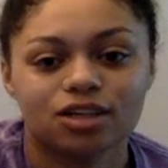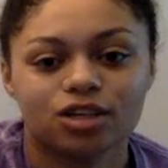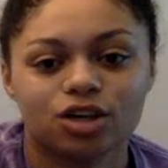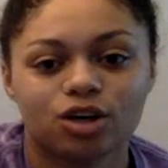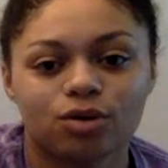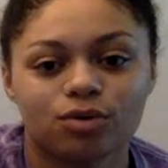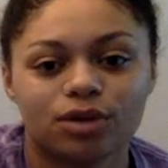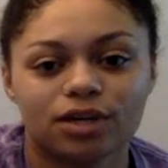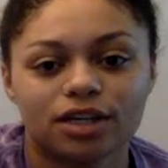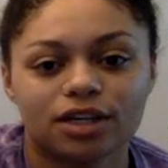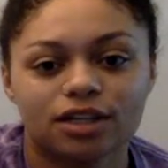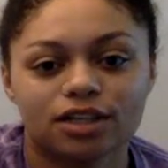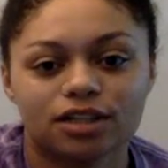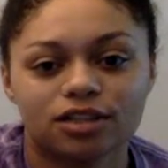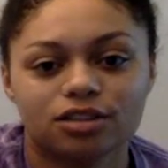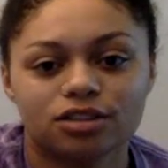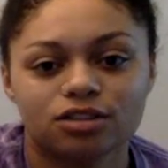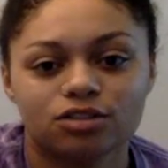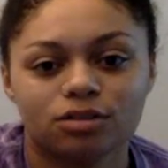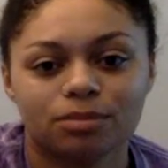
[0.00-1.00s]
going
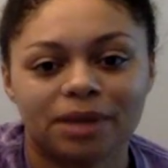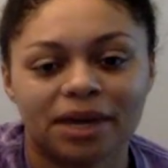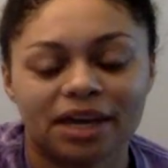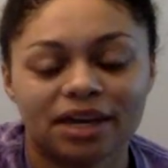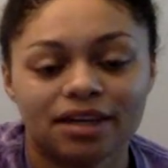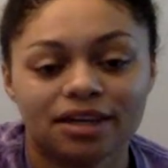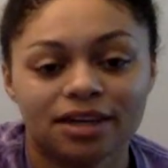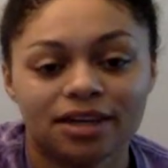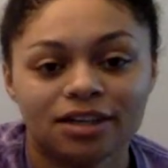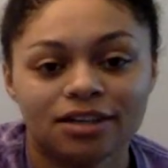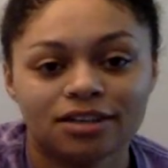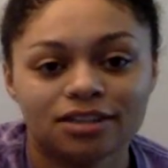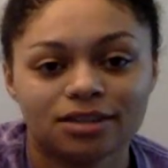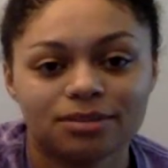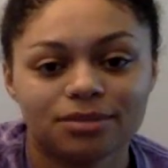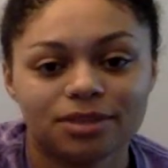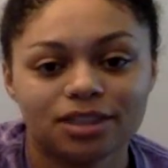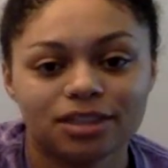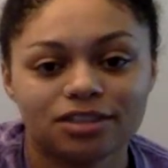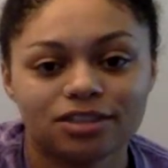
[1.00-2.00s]
to do a paint night or
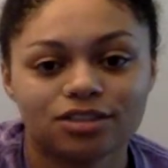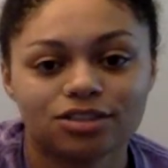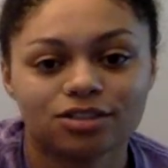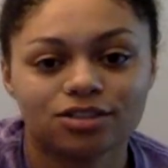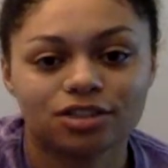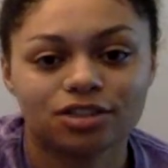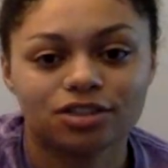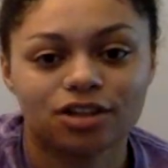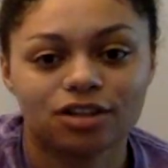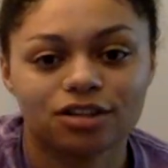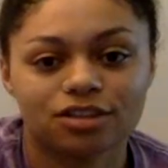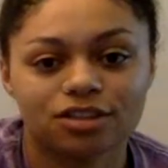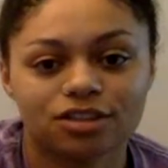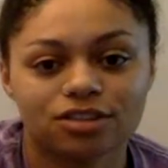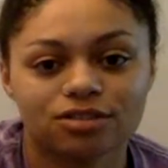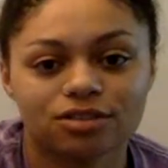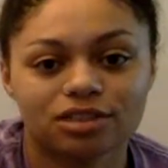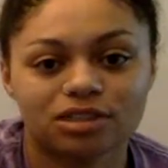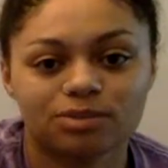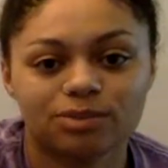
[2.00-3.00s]
something, just go to the dollar
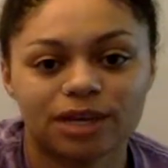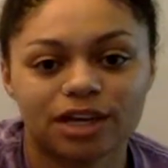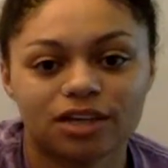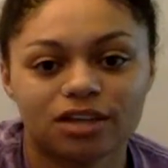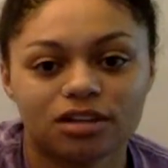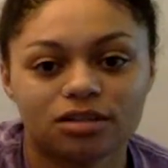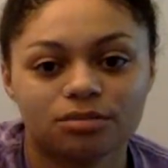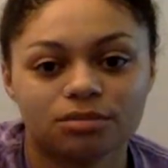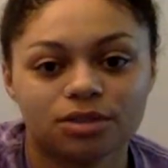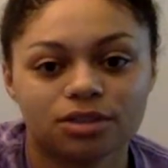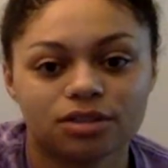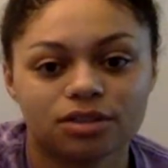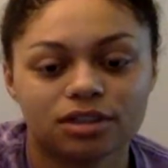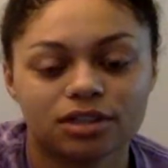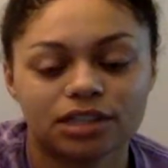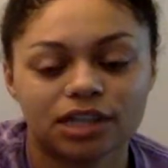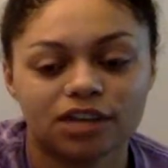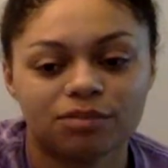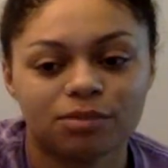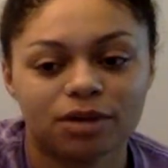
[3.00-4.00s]
store to buy it all in bulk,
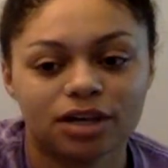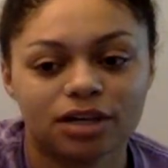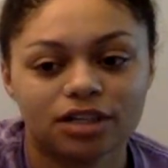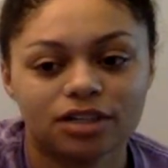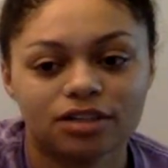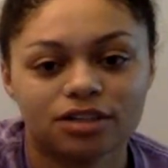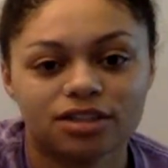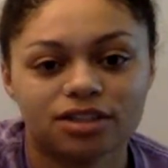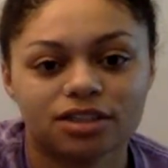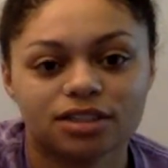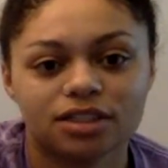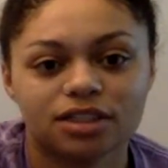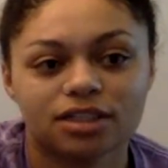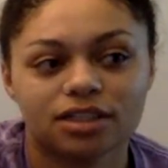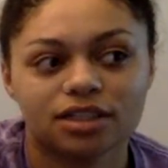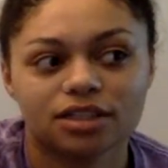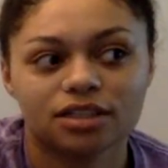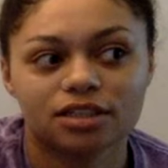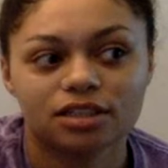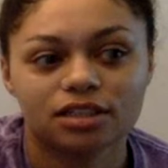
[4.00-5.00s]
because I've bought it all,
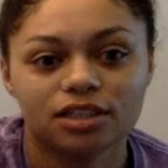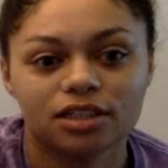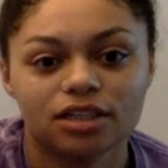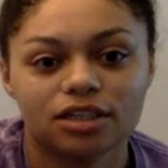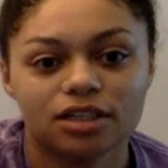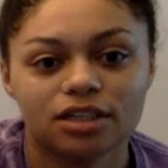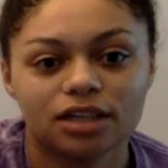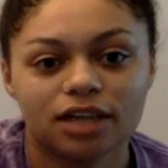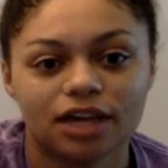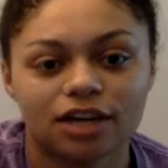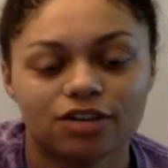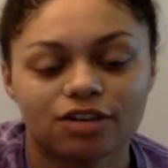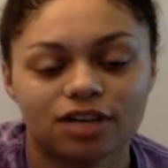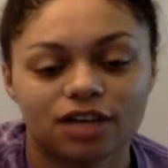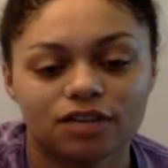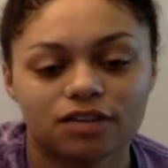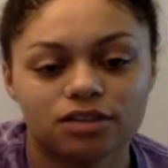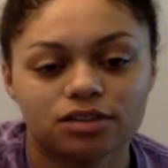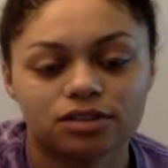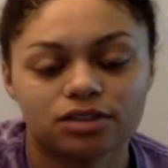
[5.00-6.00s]
like, at
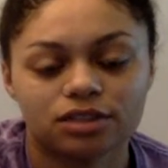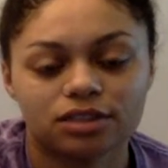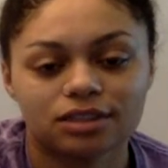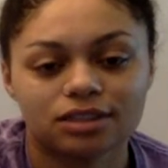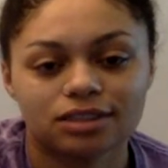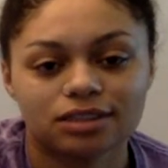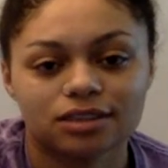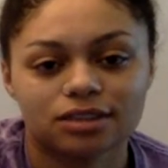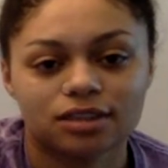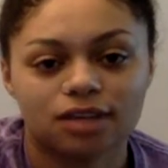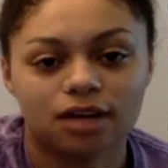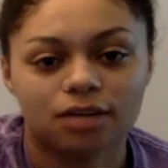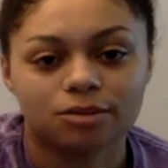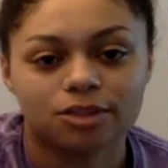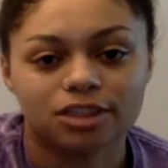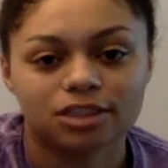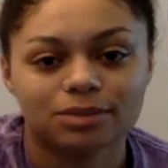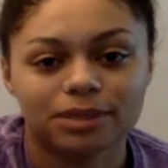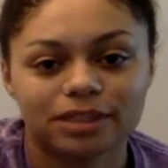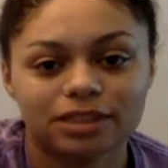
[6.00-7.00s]
craft stores, and it's a lot
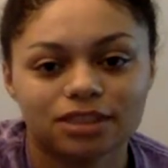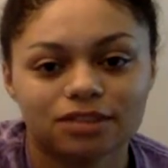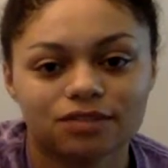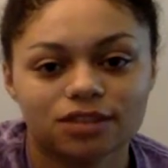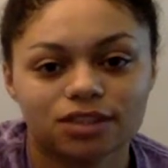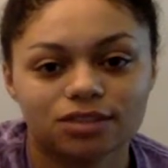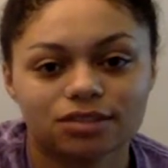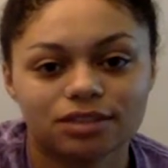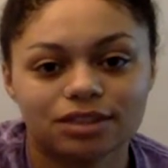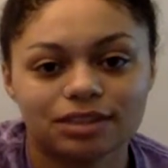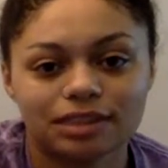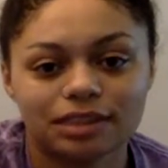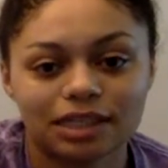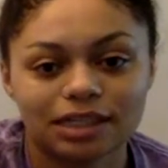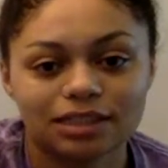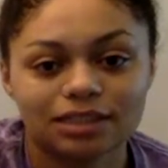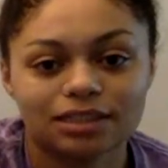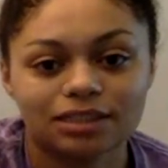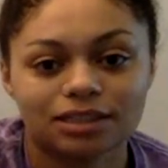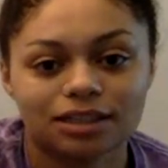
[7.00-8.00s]
more expensive. So
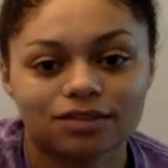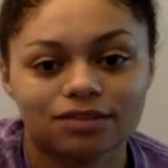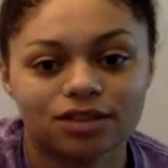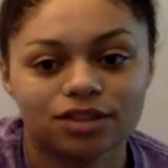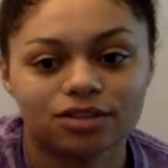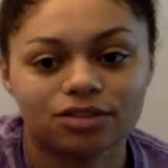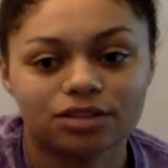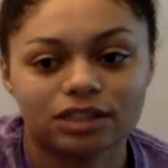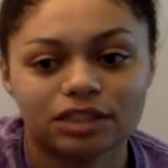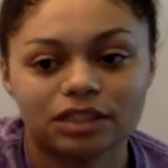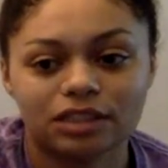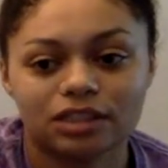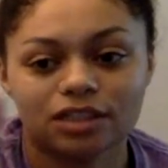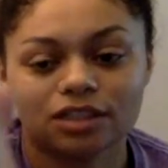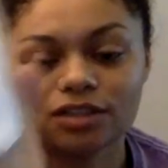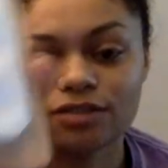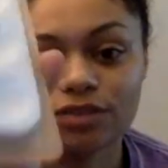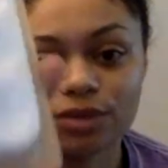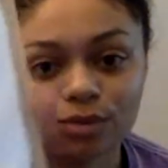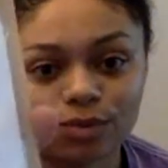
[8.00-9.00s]
six of those in
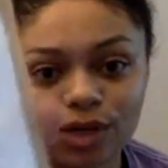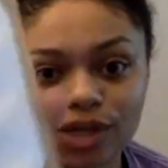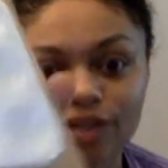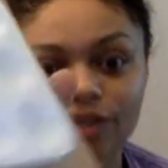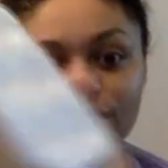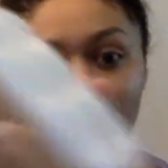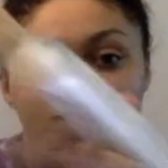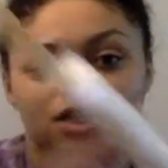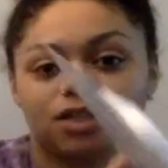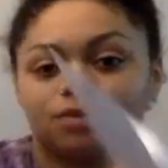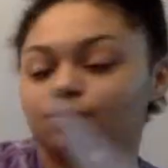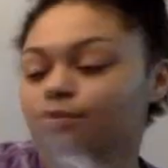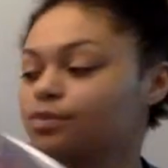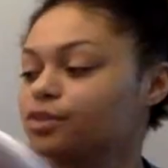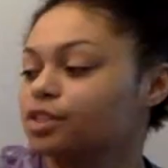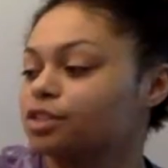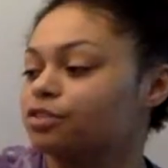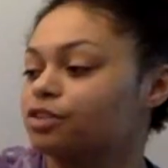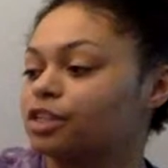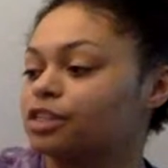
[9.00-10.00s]
here for $1.
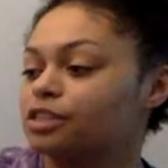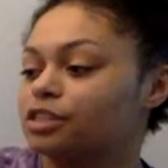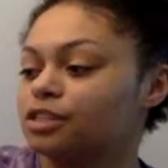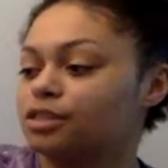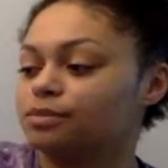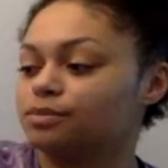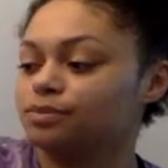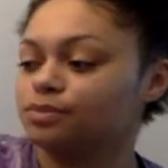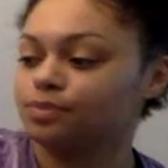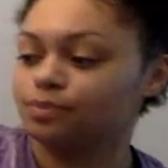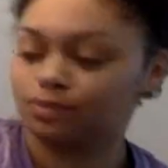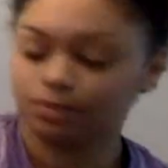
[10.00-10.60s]
Great deal.